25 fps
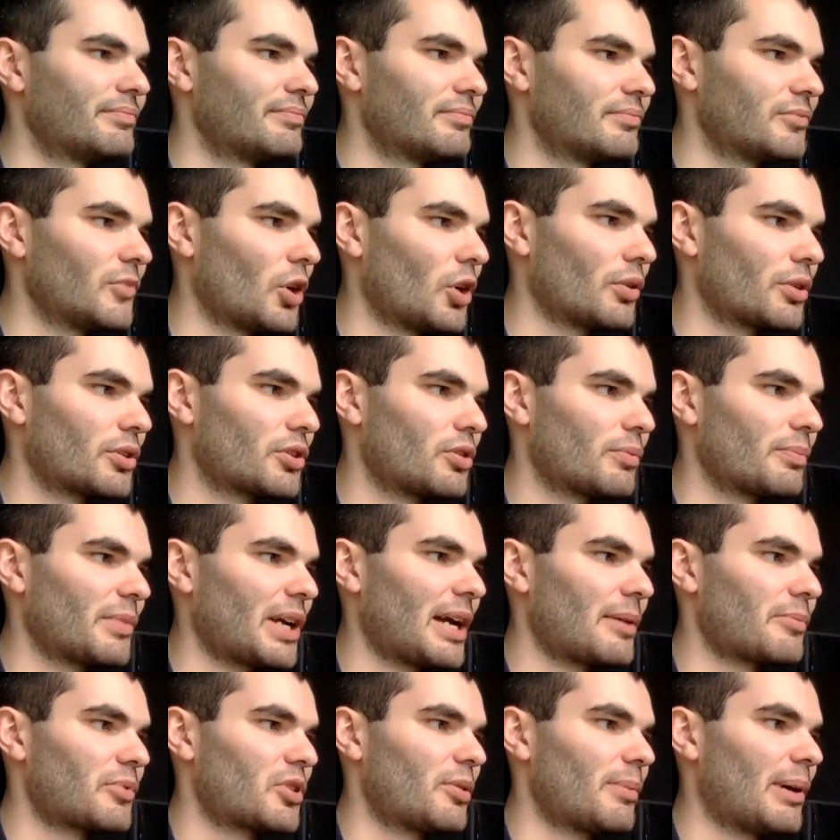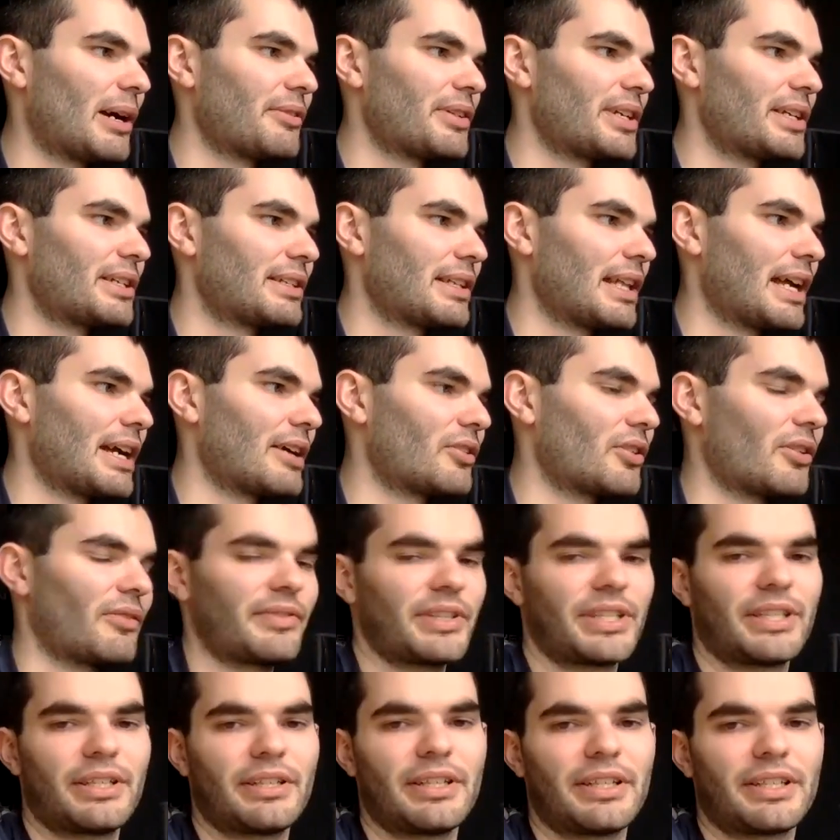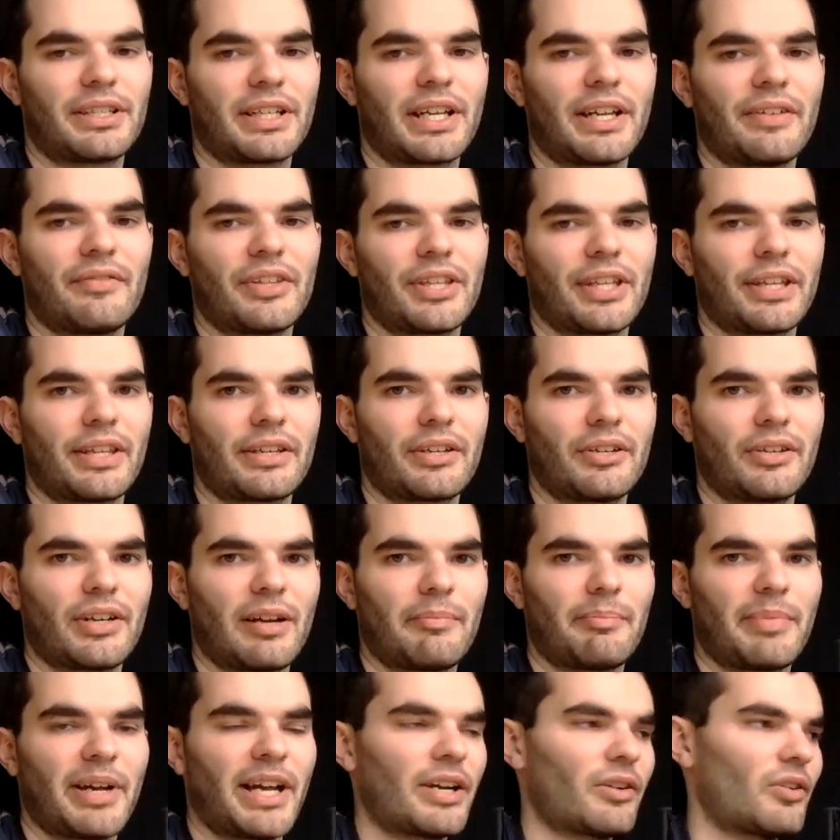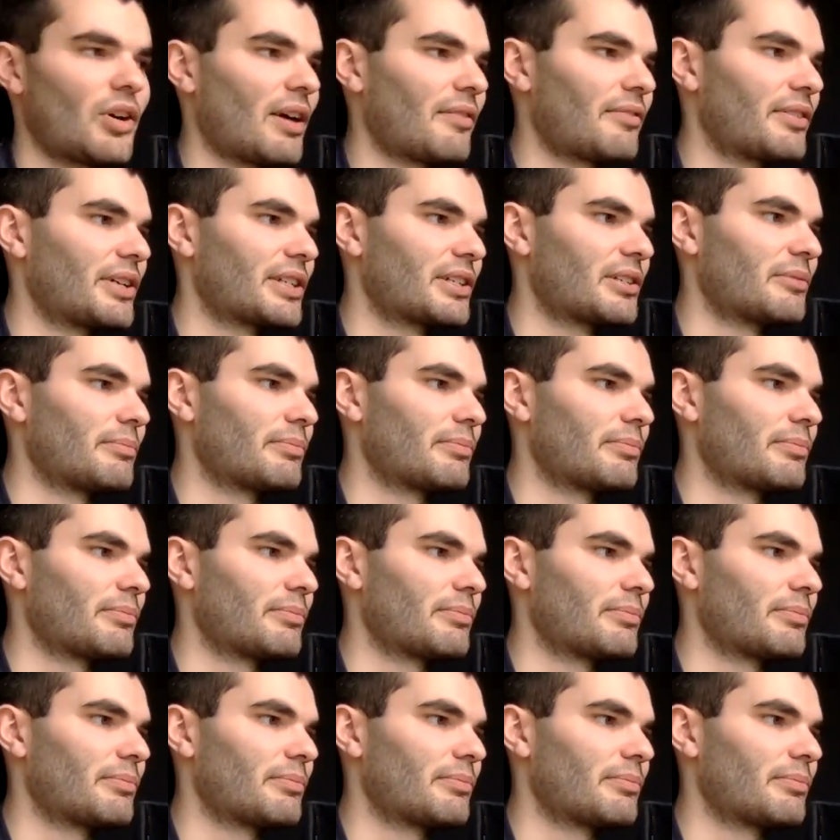like, some games come out years later, and obviously it's a given that they're going to have better graphics,